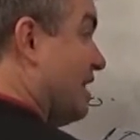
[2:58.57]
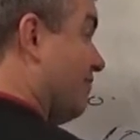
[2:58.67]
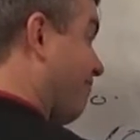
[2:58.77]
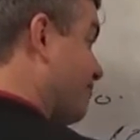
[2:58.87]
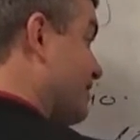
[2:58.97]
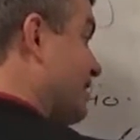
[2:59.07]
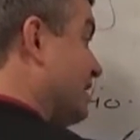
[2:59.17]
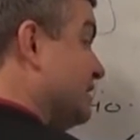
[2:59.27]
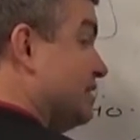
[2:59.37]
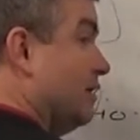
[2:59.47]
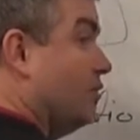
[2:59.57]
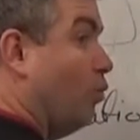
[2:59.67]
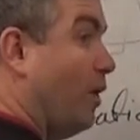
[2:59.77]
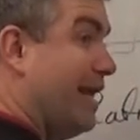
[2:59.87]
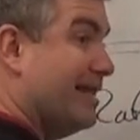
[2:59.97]
it for this
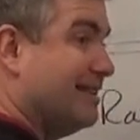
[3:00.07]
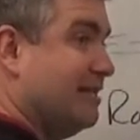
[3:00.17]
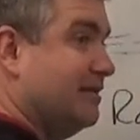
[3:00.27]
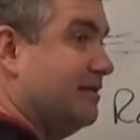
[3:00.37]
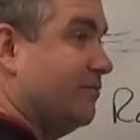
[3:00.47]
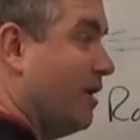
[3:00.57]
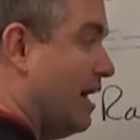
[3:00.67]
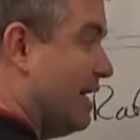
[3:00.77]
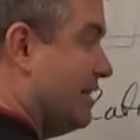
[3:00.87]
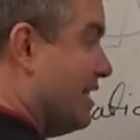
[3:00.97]
width, right, and